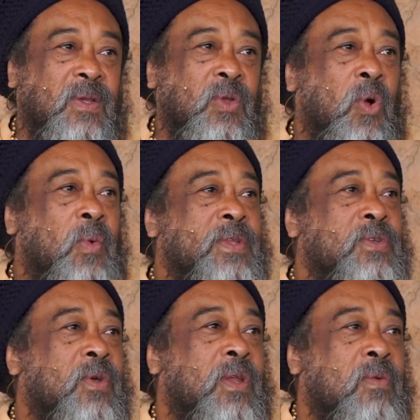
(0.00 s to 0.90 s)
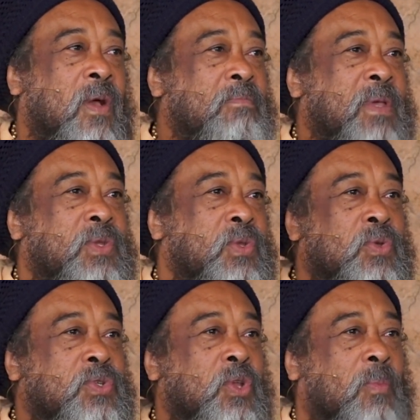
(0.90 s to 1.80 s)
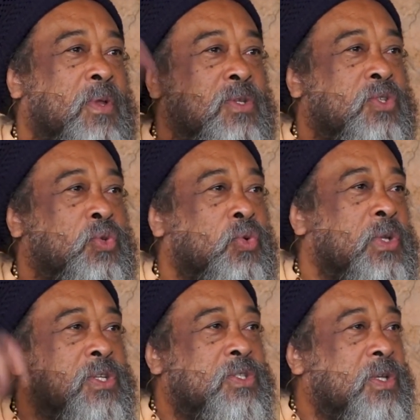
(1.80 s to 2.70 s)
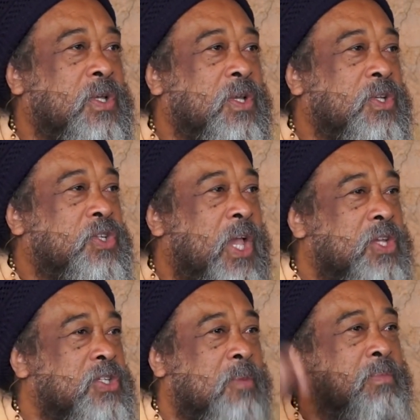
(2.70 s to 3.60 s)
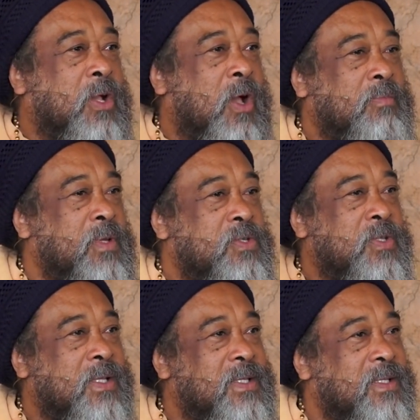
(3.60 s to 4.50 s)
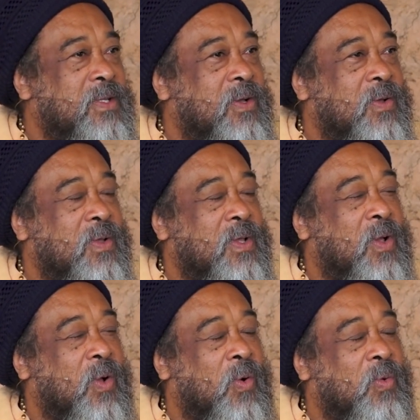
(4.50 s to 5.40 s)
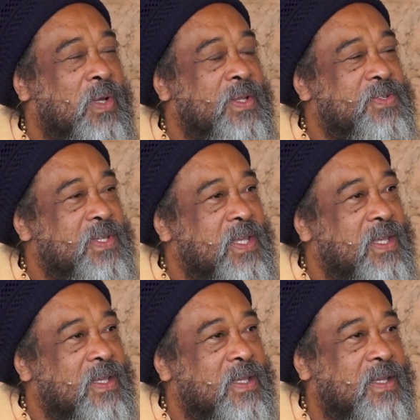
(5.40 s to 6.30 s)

No one is going around beating you, stop this, do this, change that, become this, nothing. No, only see.